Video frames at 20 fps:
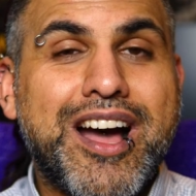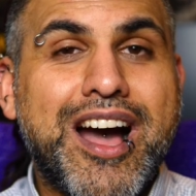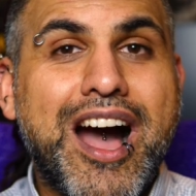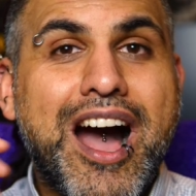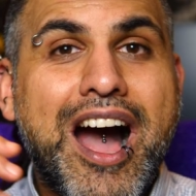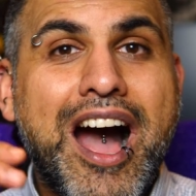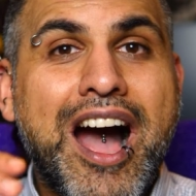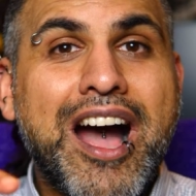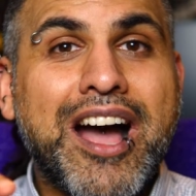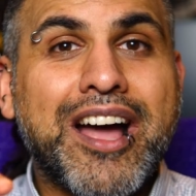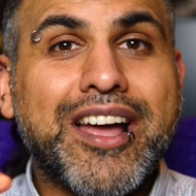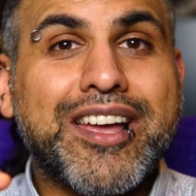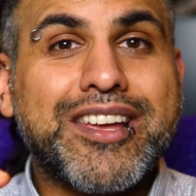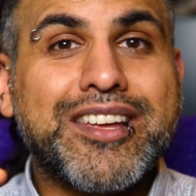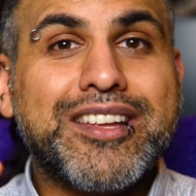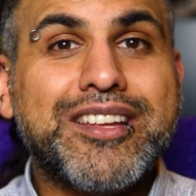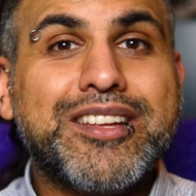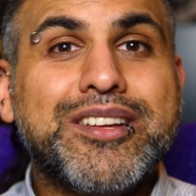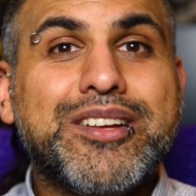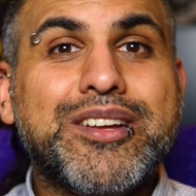
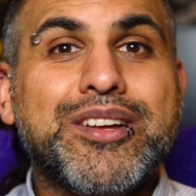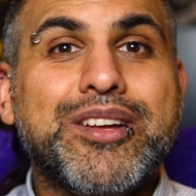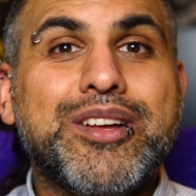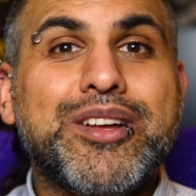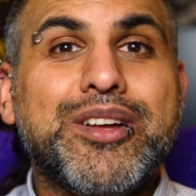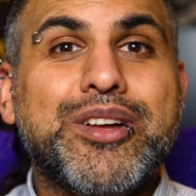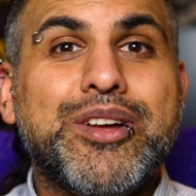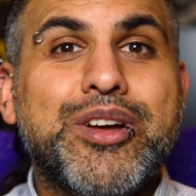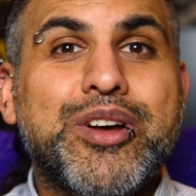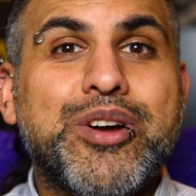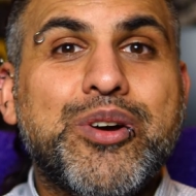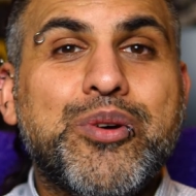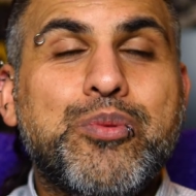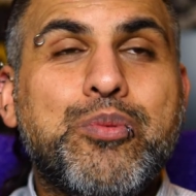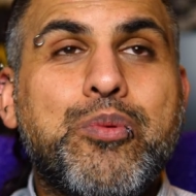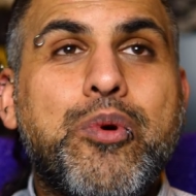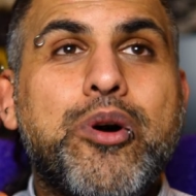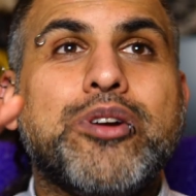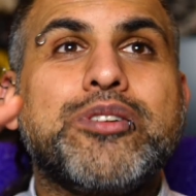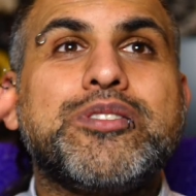I
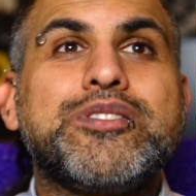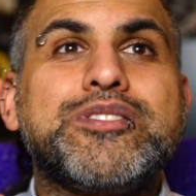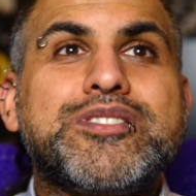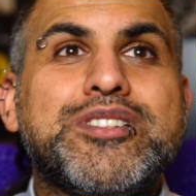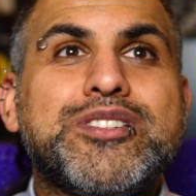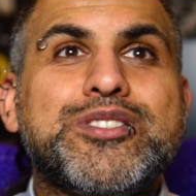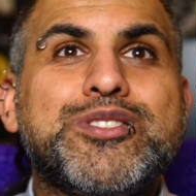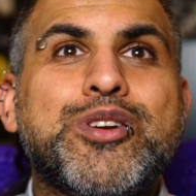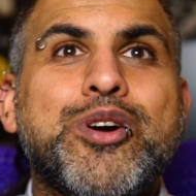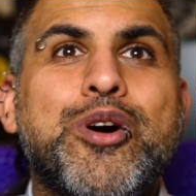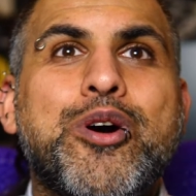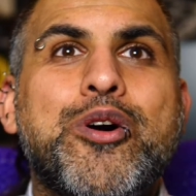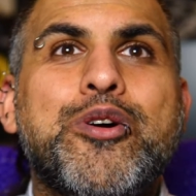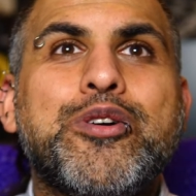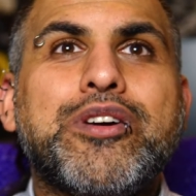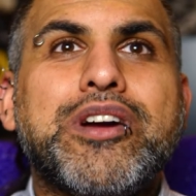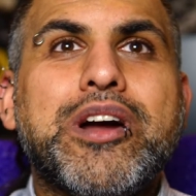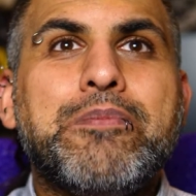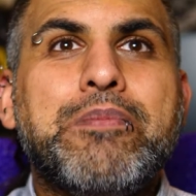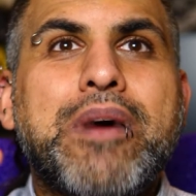want to
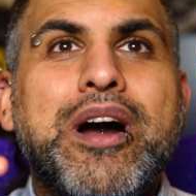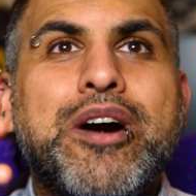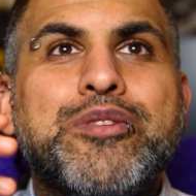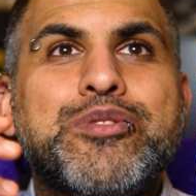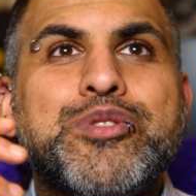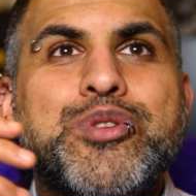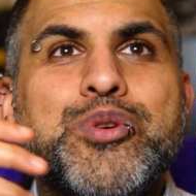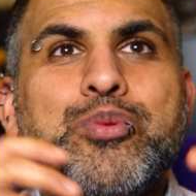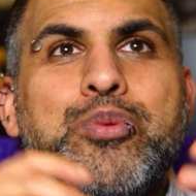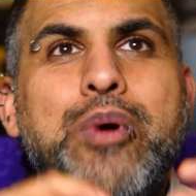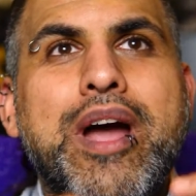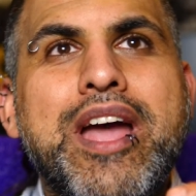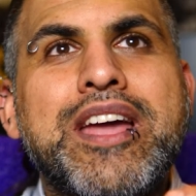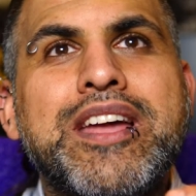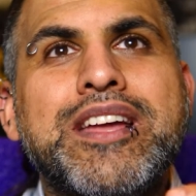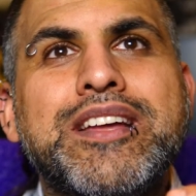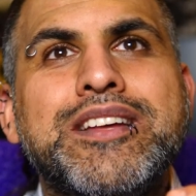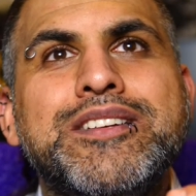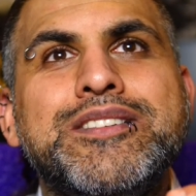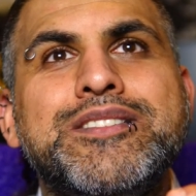talk about the
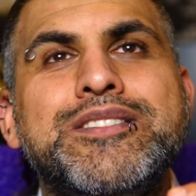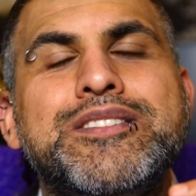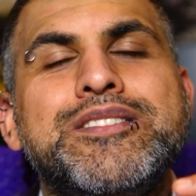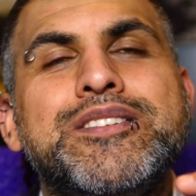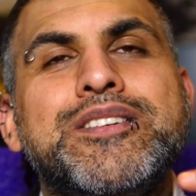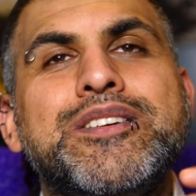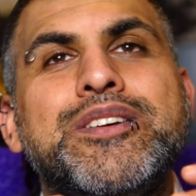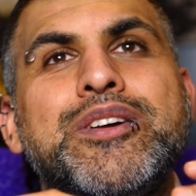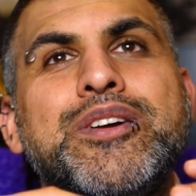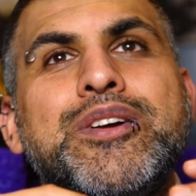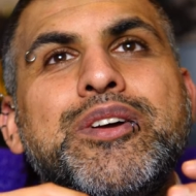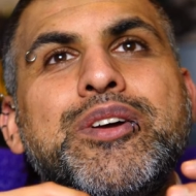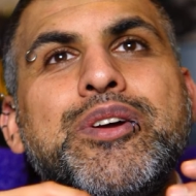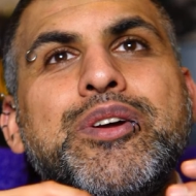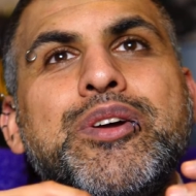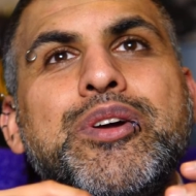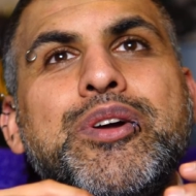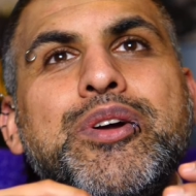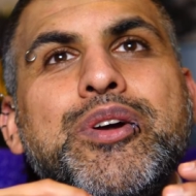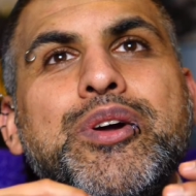ways
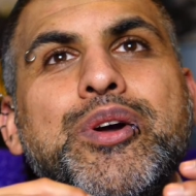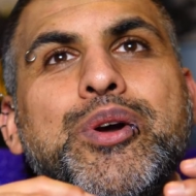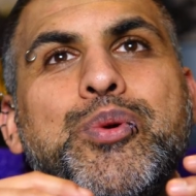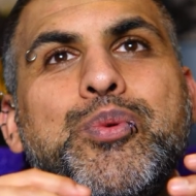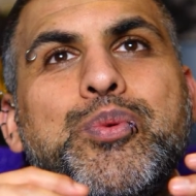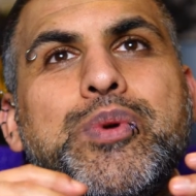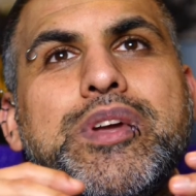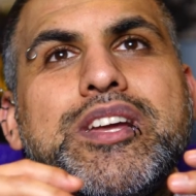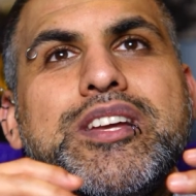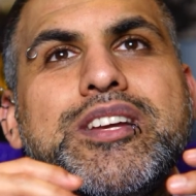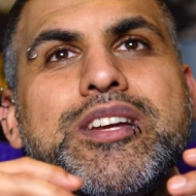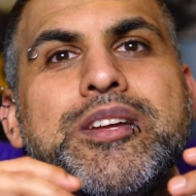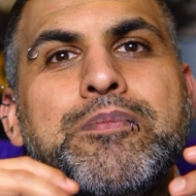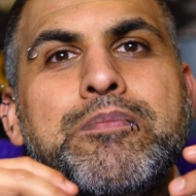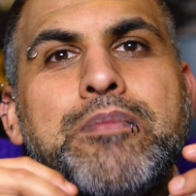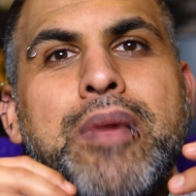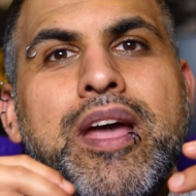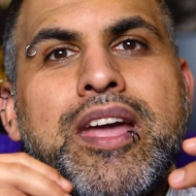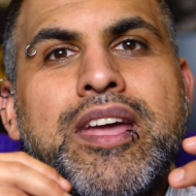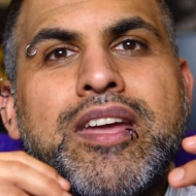we can
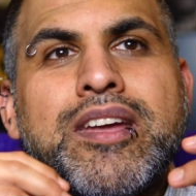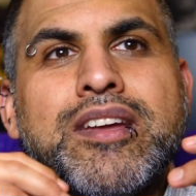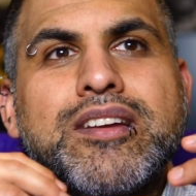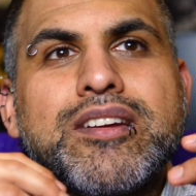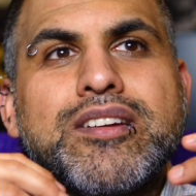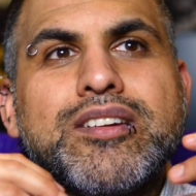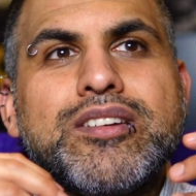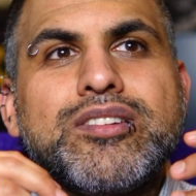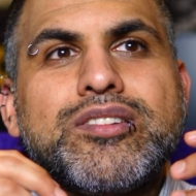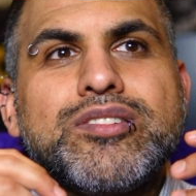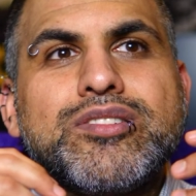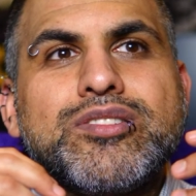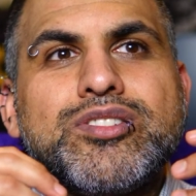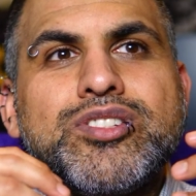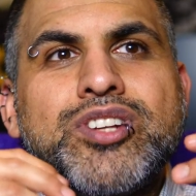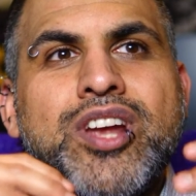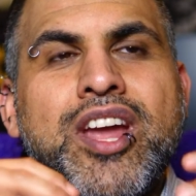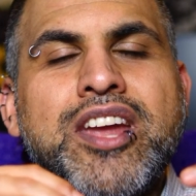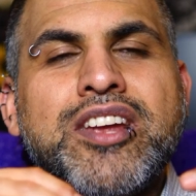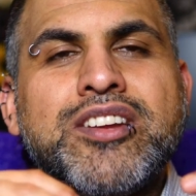make
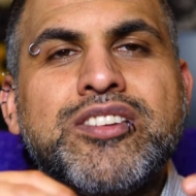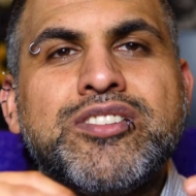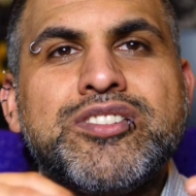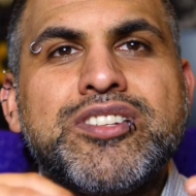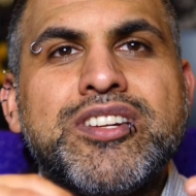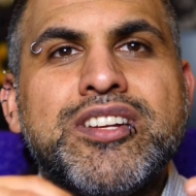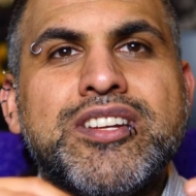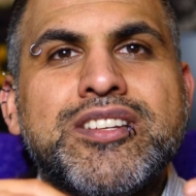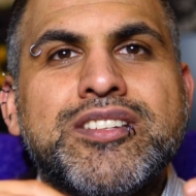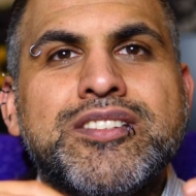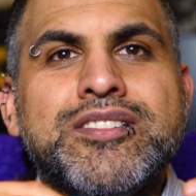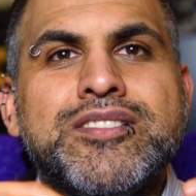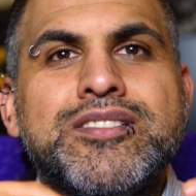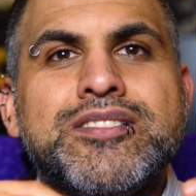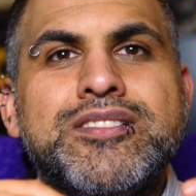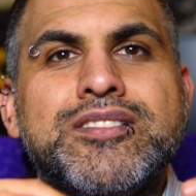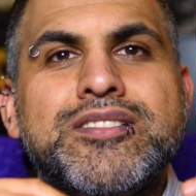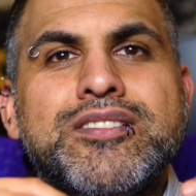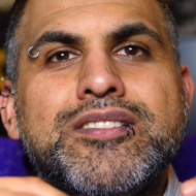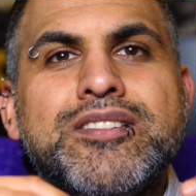
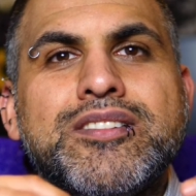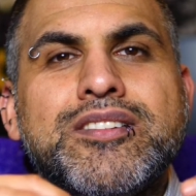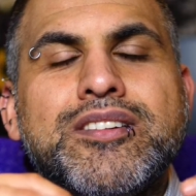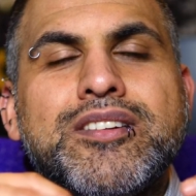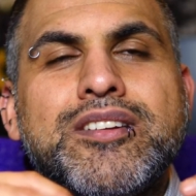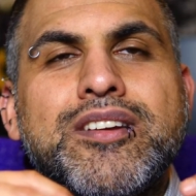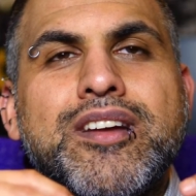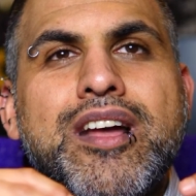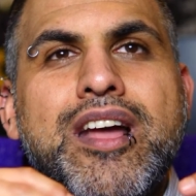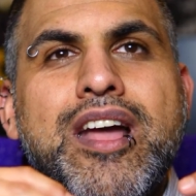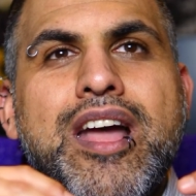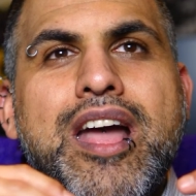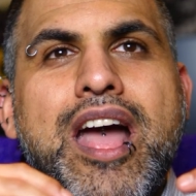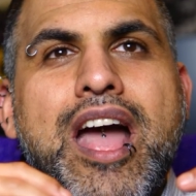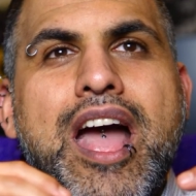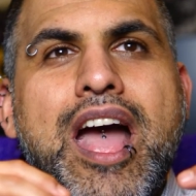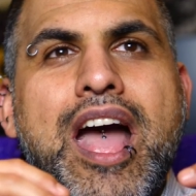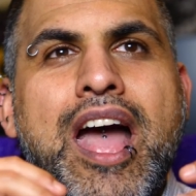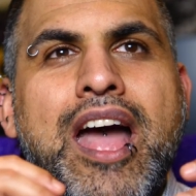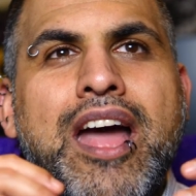changes
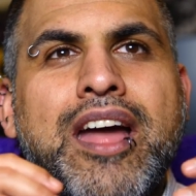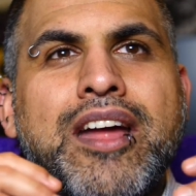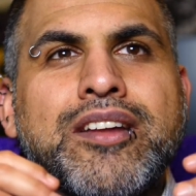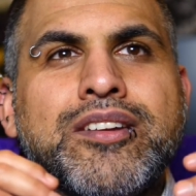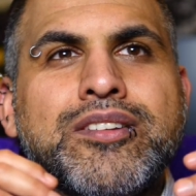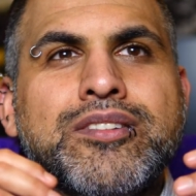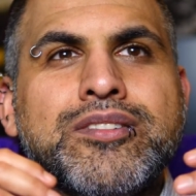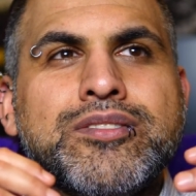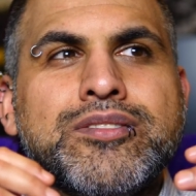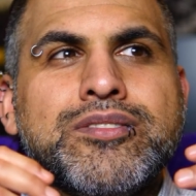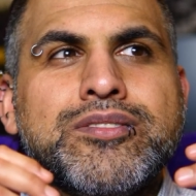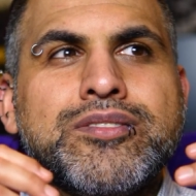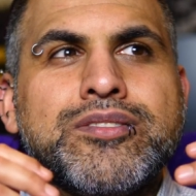and